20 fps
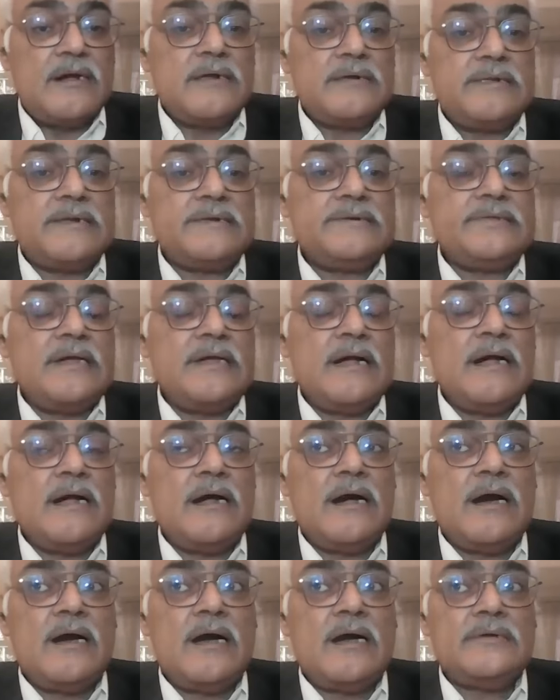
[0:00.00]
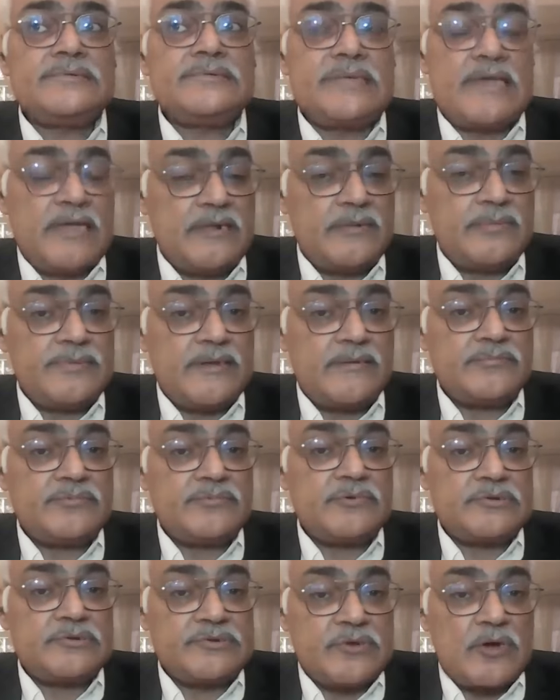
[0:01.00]
They help
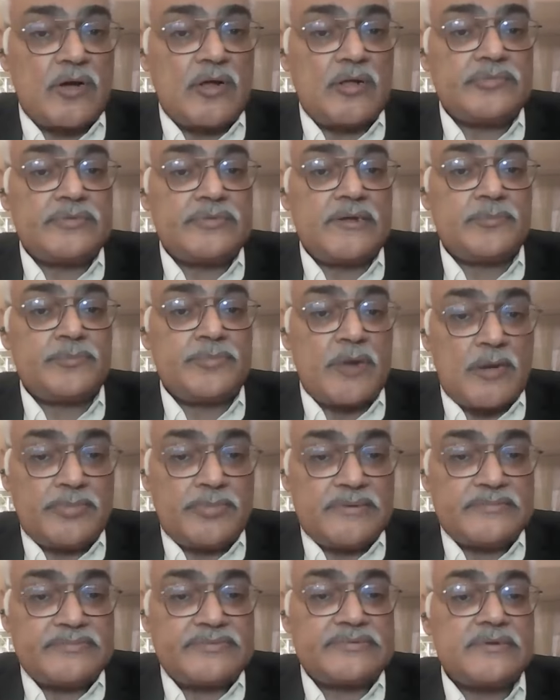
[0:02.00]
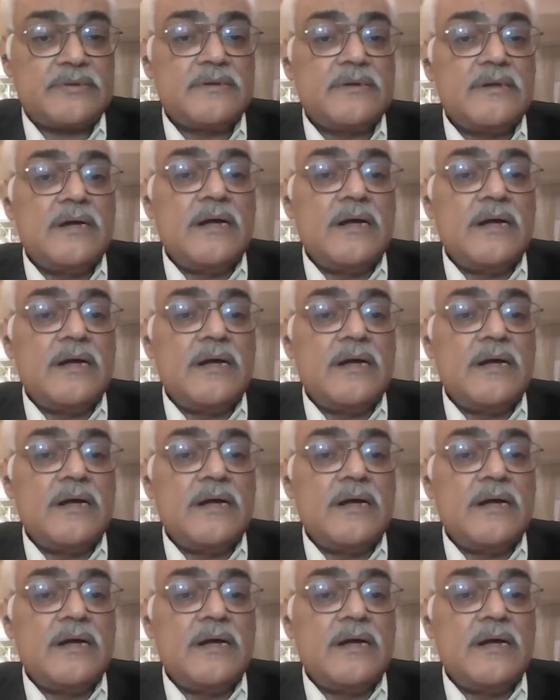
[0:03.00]
them to resolve their problems,